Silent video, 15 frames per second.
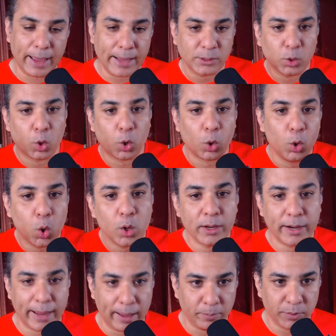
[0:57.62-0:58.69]
as
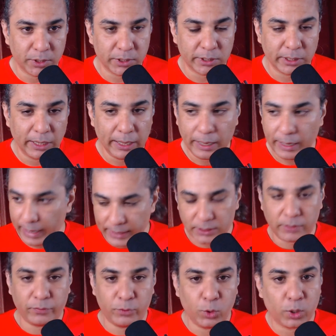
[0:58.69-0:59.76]
holograms,
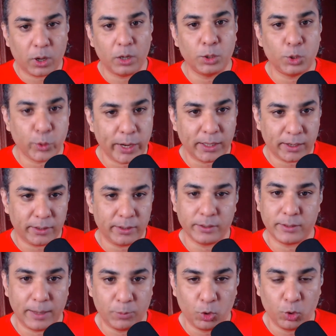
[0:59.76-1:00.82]
as if you are all together in the
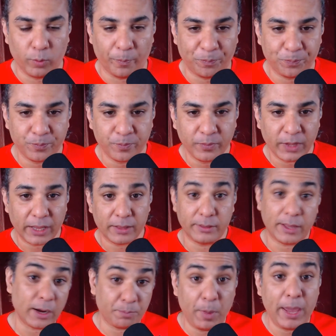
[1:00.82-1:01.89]
same room.
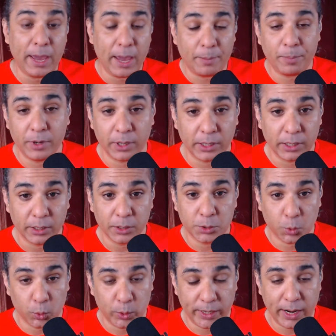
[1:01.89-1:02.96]
That may happen
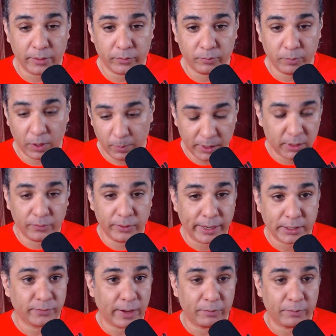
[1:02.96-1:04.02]
soon enough, maybe in the next